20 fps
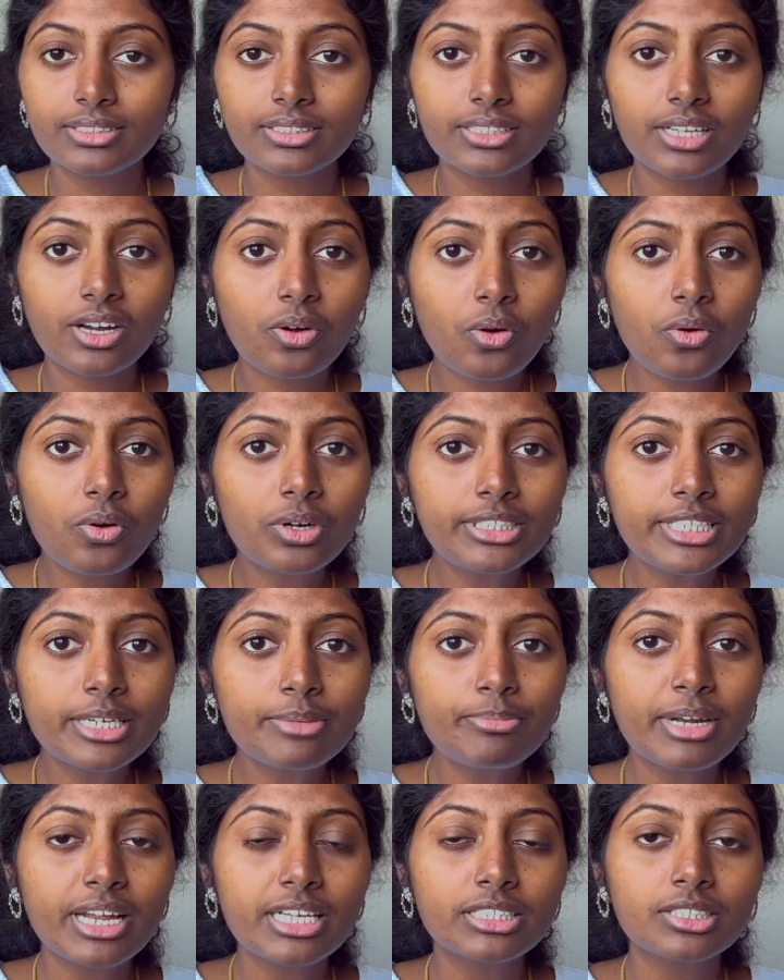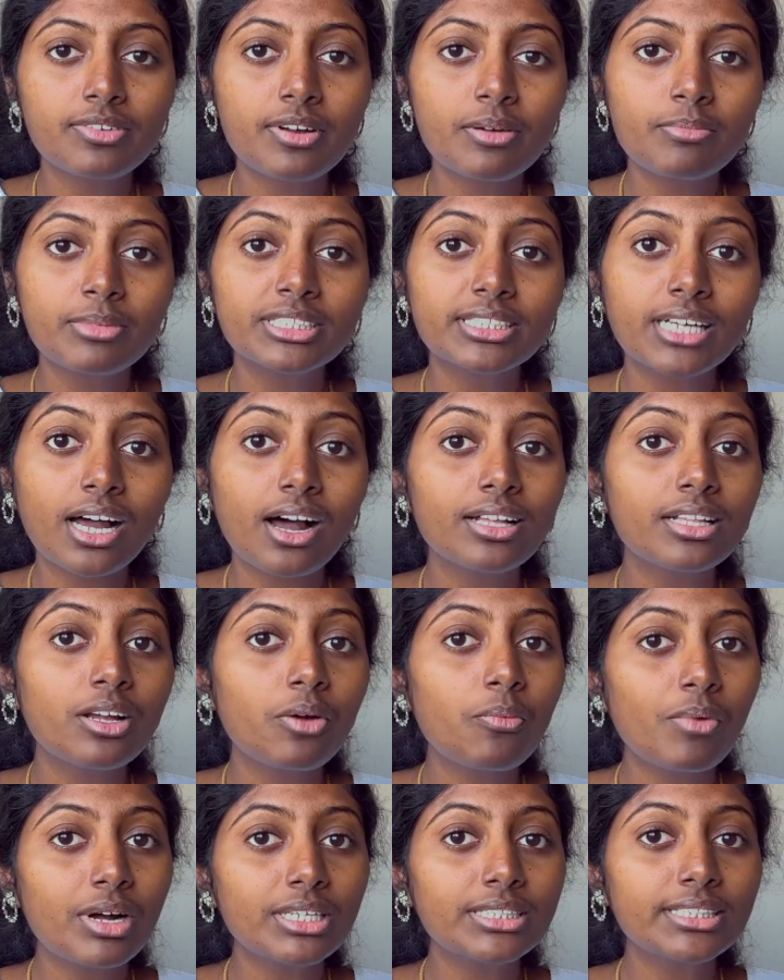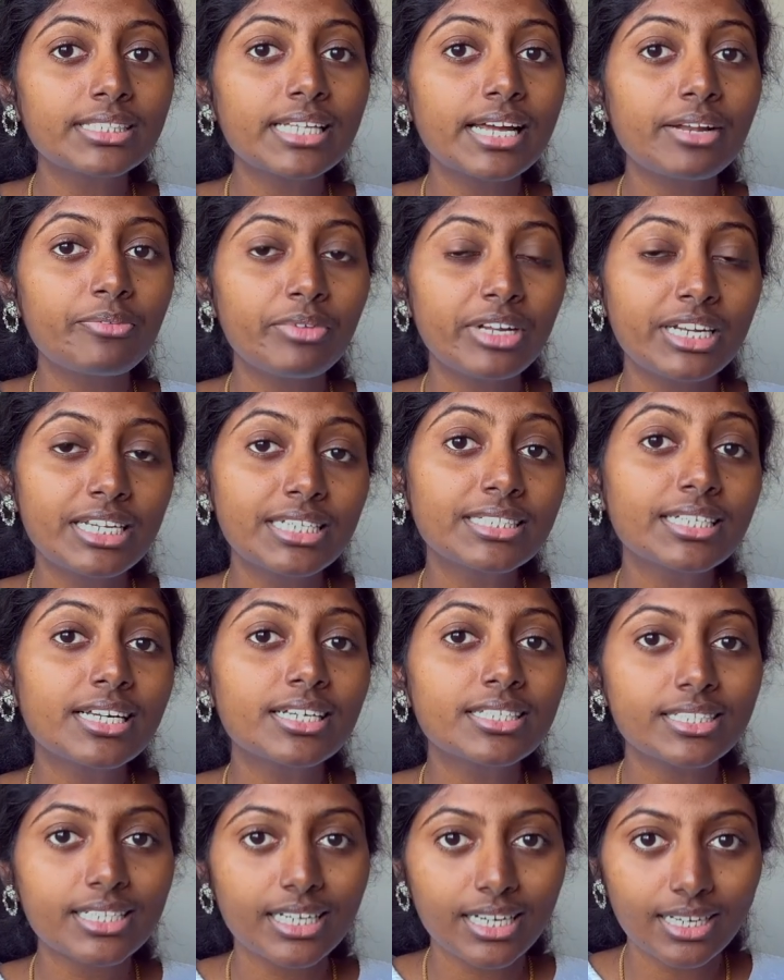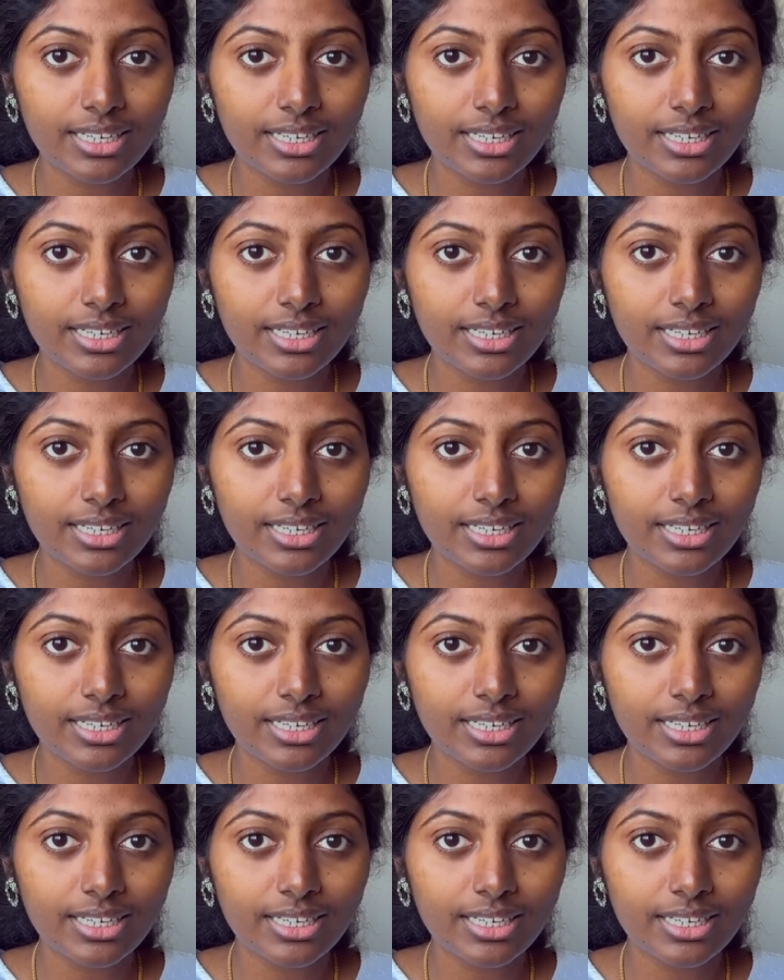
The core type transformers are the ones we discussed